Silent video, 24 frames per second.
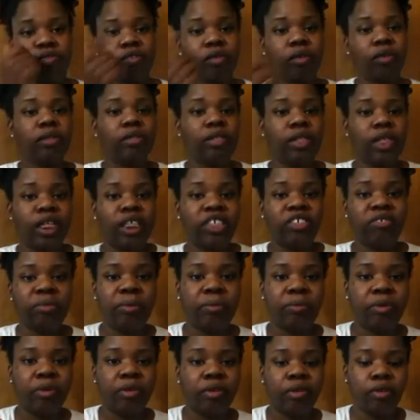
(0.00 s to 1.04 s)
the first thing to
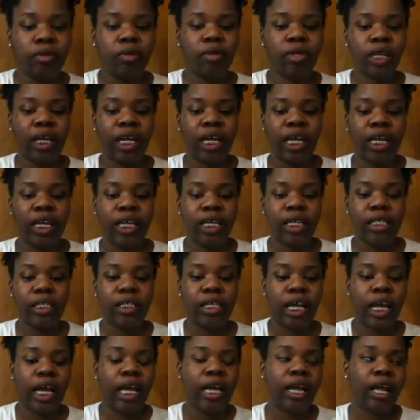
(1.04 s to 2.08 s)
remember is
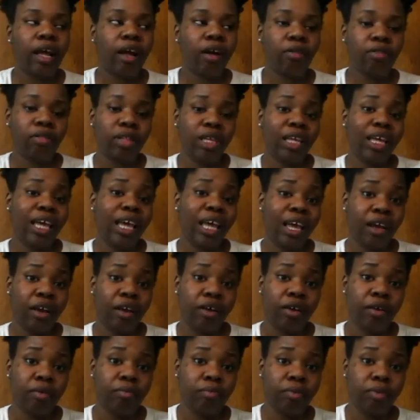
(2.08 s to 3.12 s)
that healthy
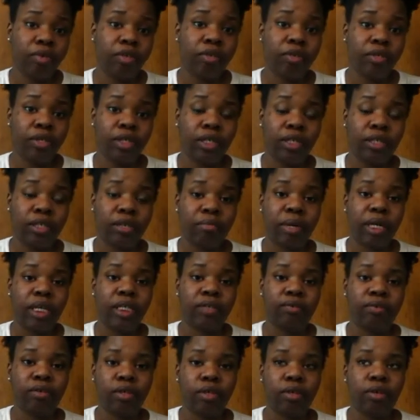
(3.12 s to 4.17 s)
hair produces the
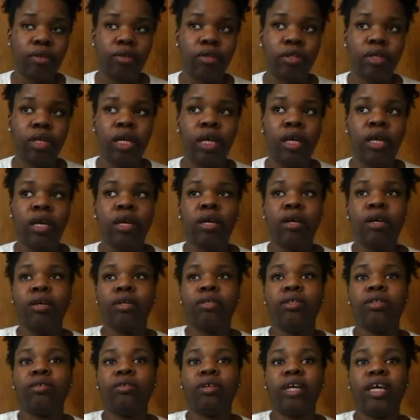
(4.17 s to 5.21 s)
best results.
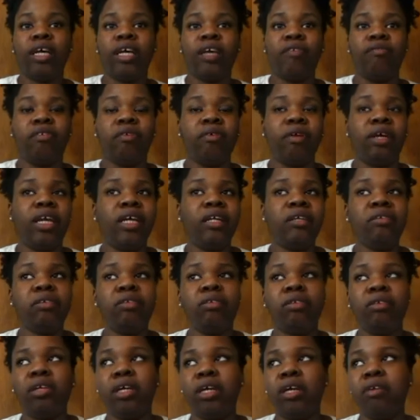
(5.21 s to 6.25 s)
So like if your ends
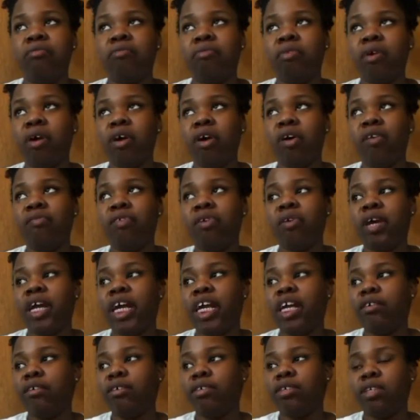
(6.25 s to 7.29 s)
are looking rough, your
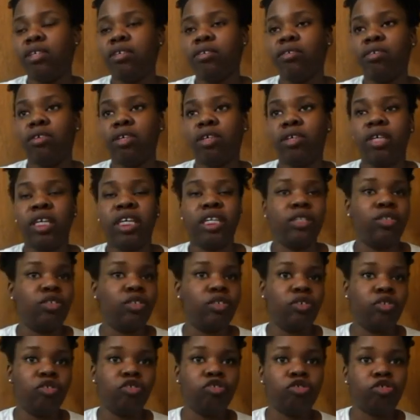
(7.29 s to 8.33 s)
hair is
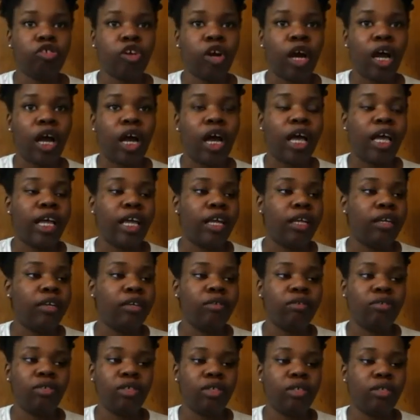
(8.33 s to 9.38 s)
just dry
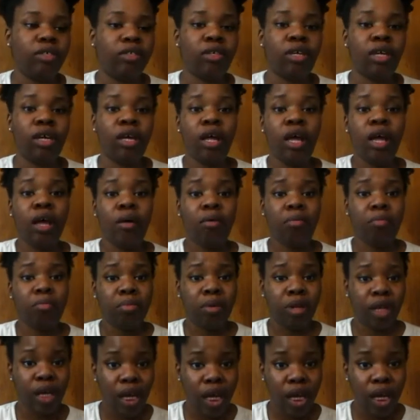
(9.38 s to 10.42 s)
and just
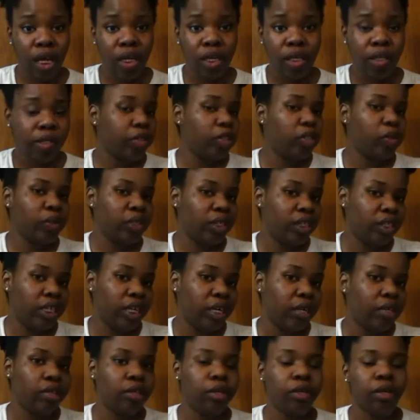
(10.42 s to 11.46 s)
blah, your twist
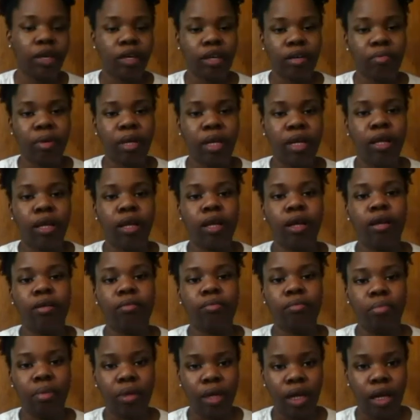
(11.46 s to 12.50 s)
outs are going to be
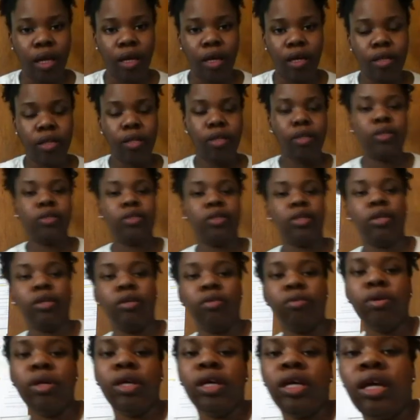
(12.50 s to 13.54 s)
blah.
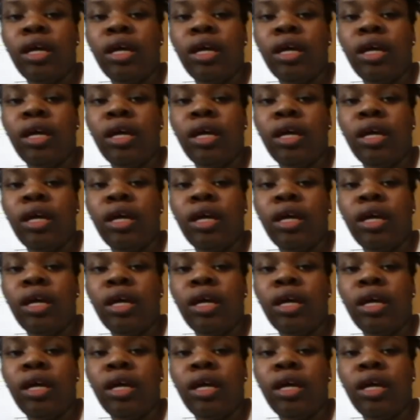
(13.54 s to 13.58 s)
So